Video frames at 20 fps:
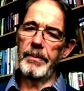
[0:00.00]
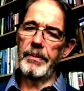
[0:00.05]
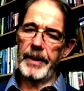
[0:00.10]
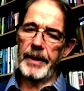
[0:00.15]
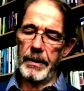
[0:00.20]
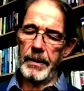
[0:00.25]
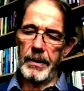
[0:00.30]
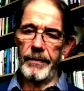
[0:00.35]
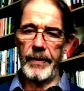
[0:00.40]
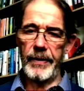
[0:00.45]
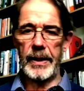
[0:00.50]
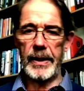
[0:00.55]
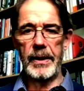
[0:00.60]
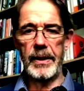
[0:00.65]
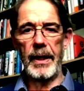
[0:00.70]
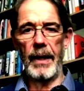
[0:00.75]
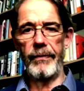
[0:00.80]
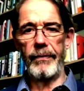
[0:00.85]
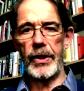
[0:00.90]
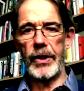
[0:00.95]
It's a bit of a
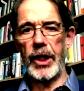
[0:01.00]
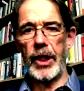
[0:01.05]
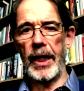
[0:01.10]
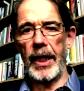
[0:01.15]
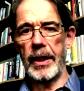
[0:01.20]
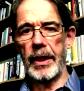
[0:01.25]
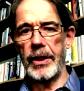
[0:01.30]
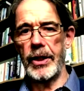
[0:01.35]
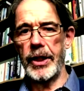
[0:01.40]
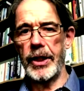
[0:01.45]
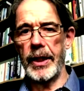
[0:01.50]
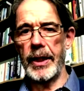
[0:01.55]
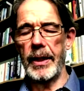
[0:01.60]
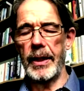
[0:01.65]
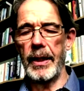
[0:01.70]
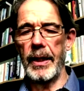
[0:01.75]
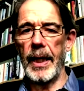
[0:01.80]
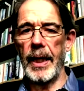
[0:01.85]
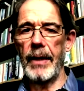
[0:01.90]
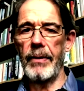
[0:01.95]
tougher challenge
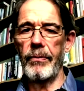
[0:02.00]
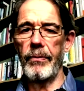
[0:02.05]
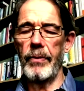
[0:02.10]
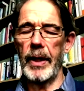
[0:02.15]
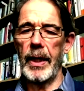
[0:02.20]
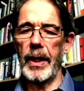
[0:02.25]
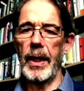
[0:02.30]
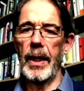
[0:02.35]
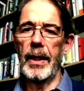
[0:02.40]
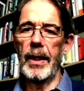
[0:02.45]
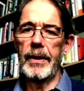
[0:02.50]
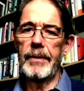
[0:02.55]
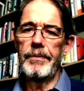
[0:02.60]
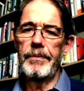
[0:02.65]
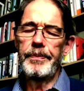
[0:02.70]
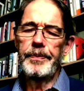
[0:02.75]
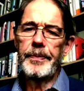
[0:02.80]
in that regard.